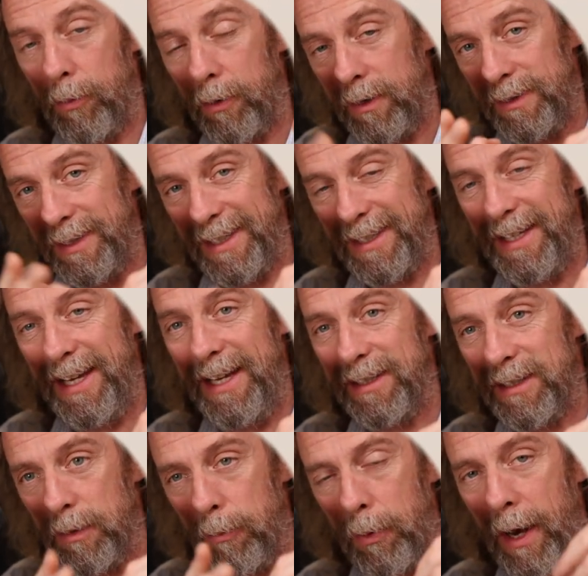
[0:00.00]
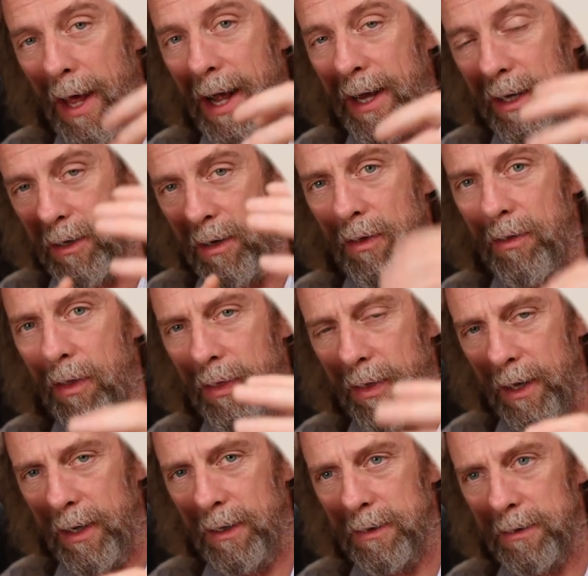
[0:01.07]
because it sees the plaque and other
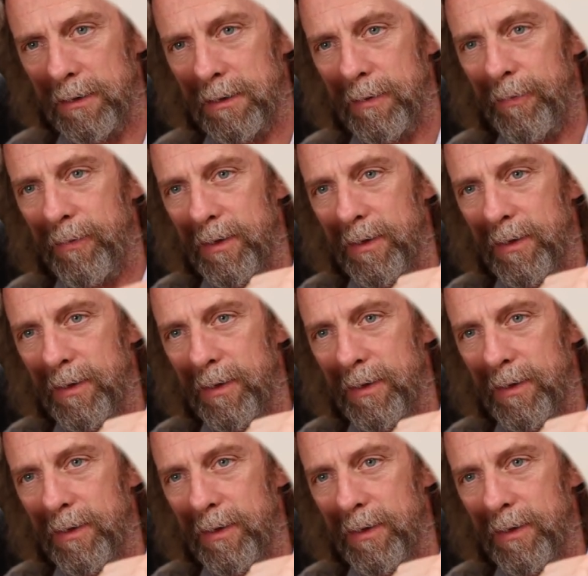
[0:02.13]
things.